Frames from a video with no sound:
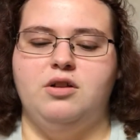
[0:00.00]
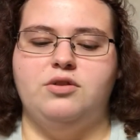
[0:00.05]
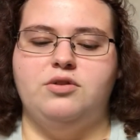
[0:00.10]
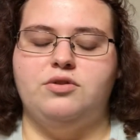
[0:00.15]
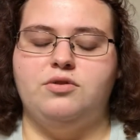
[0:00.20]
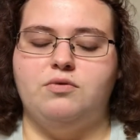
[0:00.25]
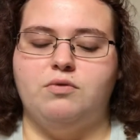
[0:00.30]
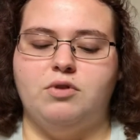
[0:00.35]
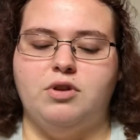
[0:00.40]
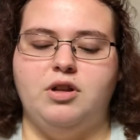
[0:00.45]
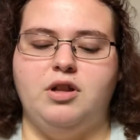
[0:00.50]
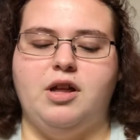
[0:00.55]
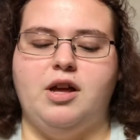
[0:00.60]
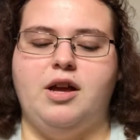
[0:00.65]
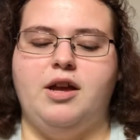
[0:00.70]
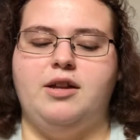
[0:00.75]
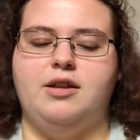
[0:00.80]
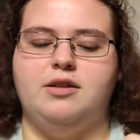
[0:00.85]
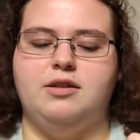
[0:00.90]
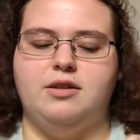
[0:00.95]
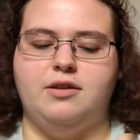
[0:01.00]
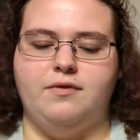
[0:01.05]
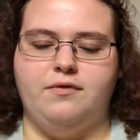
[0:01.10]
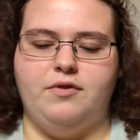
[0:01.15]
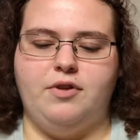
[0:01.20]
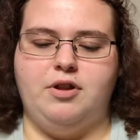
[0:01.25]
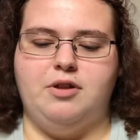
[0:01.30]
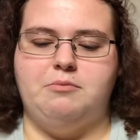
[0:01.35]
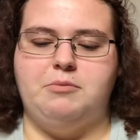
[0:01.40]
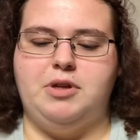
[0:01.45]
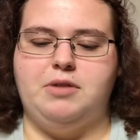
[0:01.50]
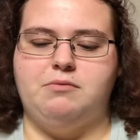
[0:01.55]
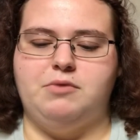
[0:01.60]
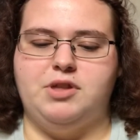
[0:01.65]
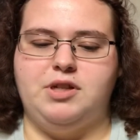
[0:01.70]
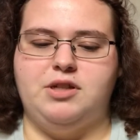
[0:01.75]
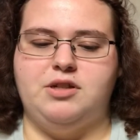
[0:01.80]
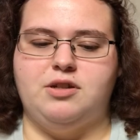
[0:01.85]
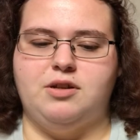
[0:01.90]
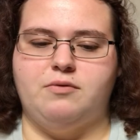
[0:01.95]
storyline and the development
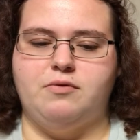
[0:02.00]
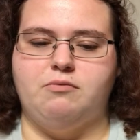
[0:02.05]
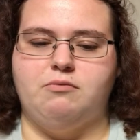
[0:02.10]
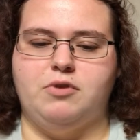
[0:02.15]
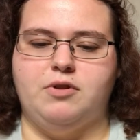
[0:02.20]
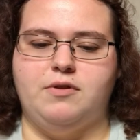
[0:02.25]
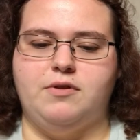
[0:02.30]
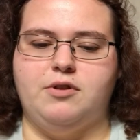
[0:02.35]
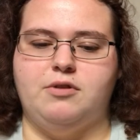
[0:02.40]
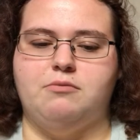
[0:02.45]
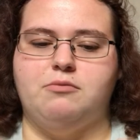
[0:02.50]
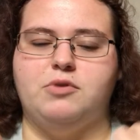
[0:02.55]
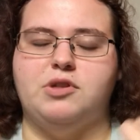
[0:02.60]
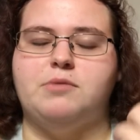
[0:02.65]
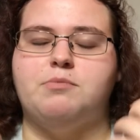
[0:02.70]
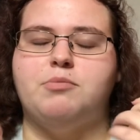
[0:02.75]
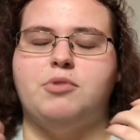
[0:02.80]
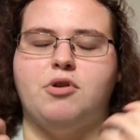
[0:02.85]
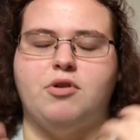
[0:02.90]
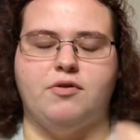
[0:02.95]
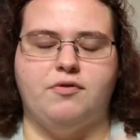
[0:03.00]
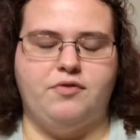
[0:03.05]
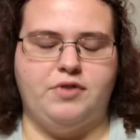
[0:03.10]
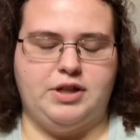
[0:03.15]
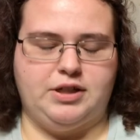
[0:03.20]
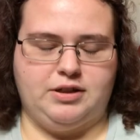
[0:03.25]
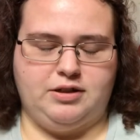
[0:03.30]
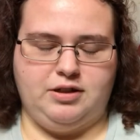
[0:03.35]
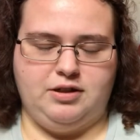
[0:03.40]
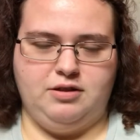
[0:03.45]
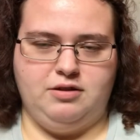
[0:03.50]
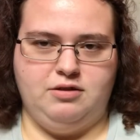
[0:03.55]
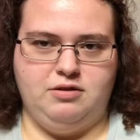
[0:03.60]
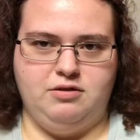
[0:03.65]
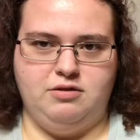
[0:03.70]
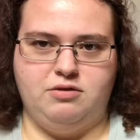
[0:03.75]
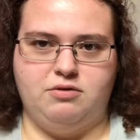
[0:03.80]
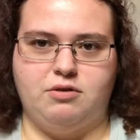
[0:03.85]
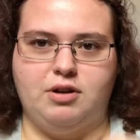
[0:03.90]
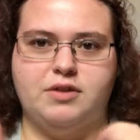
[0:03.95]
with each and every one of them was perfect
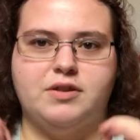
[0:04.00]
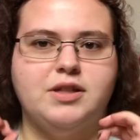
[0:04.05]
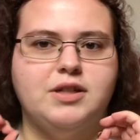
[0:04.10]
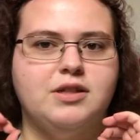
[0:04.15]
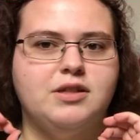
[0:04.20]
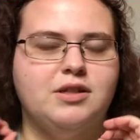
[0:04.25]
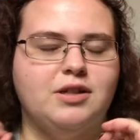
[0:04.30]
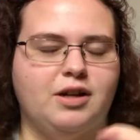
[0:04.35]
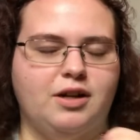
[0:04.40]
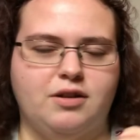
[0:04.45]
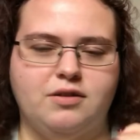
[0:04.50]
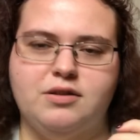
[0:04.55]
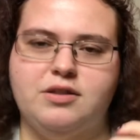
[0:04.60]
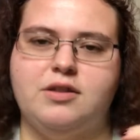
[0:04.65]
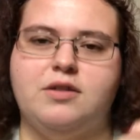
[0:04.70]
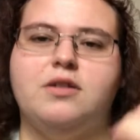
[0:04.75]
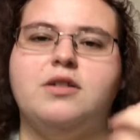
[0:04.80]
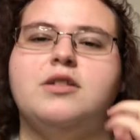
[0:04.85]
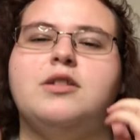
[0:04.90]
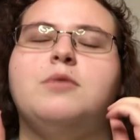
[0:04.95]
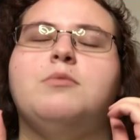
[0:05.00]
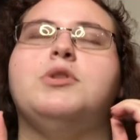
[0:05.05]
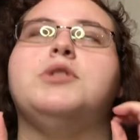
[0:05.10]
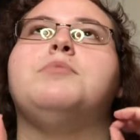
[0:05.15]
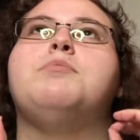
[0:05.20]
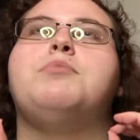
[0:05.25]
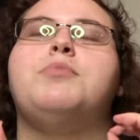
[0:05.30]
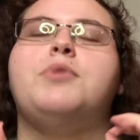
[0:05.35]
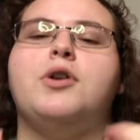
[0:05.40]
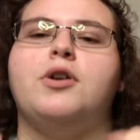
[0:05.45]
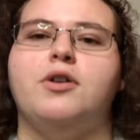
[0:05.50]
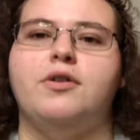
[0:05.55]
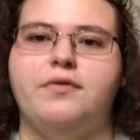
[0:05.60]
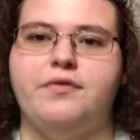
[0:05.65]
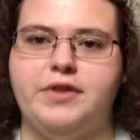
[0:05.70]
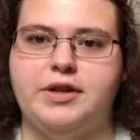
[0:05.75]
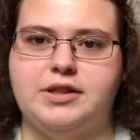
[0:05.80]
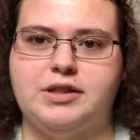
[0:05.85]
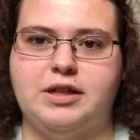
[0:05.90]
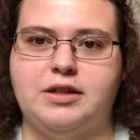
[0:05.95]
throughout the entire series. It was
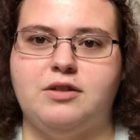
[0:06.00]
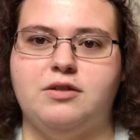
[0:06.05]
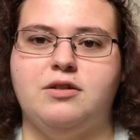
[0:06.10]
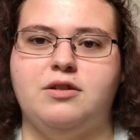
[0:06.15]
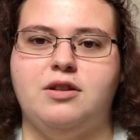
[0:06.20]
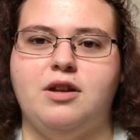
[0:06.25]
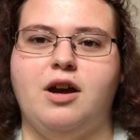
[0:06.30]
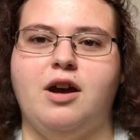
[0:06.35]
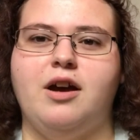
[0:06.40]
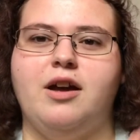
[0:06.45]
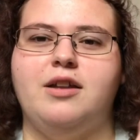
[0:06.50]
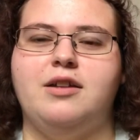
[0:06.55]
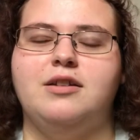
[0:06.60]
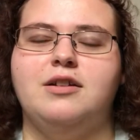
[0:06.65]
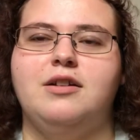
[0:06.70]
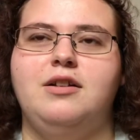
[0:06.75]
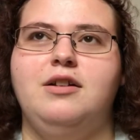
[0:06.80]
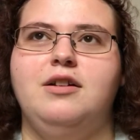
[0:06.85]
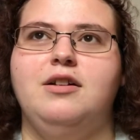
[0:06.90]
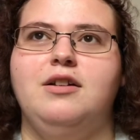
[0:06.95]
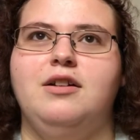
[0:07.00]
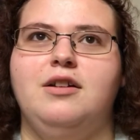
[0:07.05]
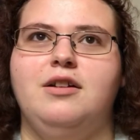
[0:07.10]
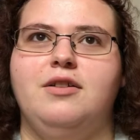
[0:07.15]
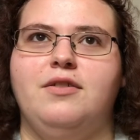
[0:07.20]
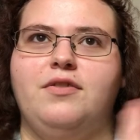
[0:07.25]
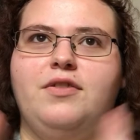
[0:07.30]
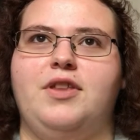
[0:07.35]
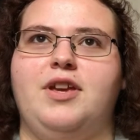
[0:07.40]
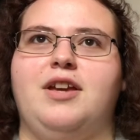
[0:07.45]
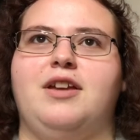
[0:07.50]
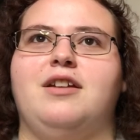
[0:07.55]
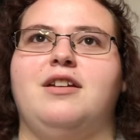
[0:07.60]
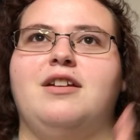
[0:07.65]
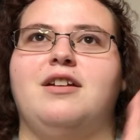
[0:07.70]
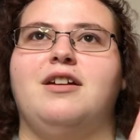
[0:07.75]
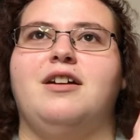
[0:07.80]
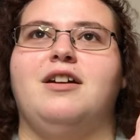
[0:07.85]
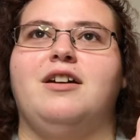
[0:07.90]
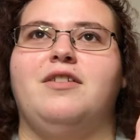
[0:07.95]
perfect. I cannot
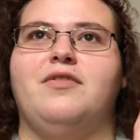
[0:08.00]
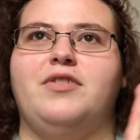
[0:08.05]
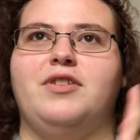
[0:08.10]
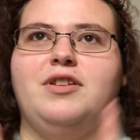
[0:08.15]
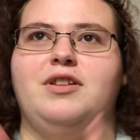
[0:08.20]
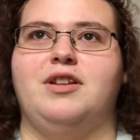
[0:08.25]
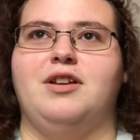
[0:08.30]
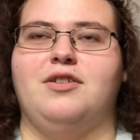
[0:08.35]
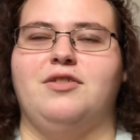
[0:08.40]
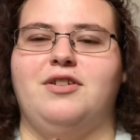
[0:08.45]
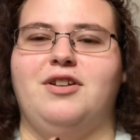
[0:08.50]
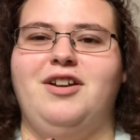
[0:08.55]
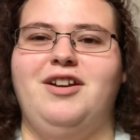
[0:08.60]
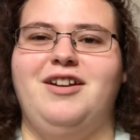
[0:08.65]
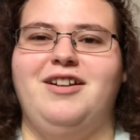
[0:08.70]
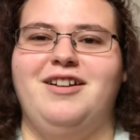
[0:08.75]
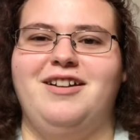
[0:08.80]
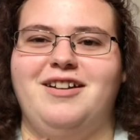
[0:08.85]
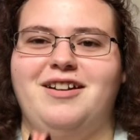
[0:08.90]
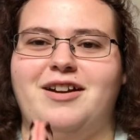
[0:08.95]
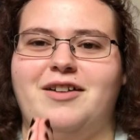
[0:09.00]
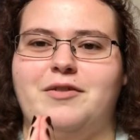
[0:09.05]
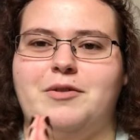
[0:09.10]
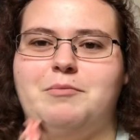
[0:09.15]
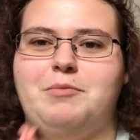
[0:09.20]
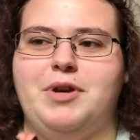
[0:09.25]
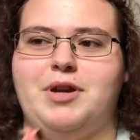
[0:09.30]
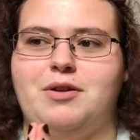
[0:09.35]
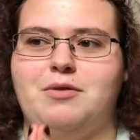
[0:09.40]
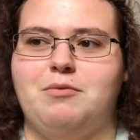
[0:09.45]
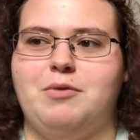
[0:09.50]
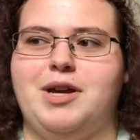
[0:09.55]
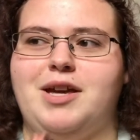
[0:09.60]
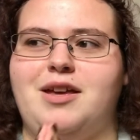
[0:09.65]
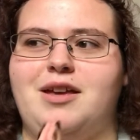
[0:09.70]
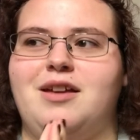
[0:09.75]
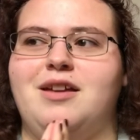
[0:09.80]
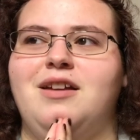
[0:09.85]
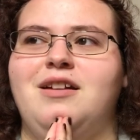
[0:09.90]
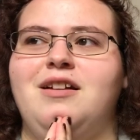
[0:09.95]
think of a better
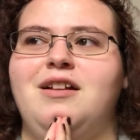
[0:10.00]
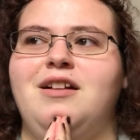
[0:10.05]
way